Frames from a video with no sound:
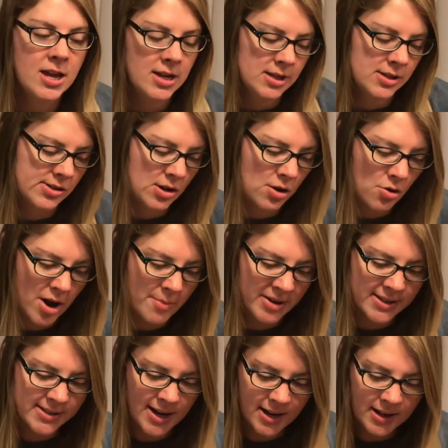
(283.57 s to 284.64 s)
So I'm
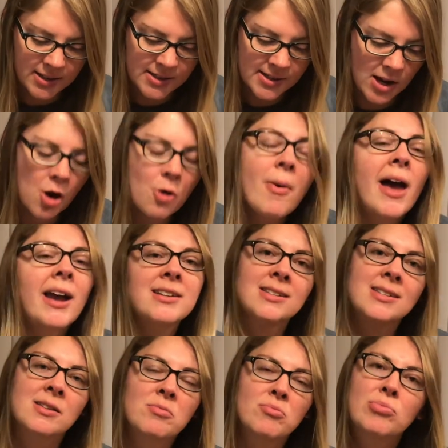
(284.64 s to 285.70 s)
excited to go back to
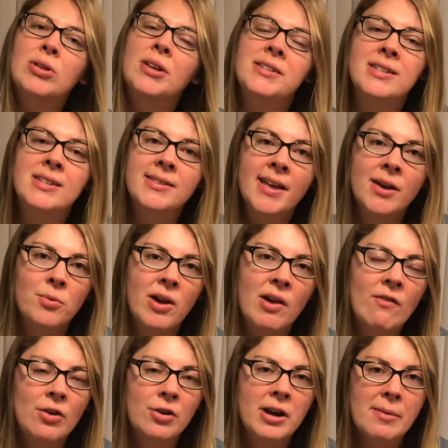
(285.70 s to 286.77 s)
some places that we have
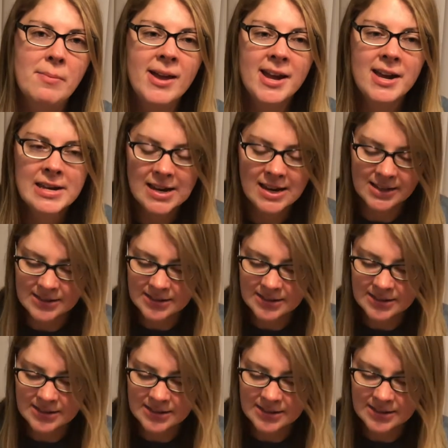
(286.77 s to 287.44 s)
already been and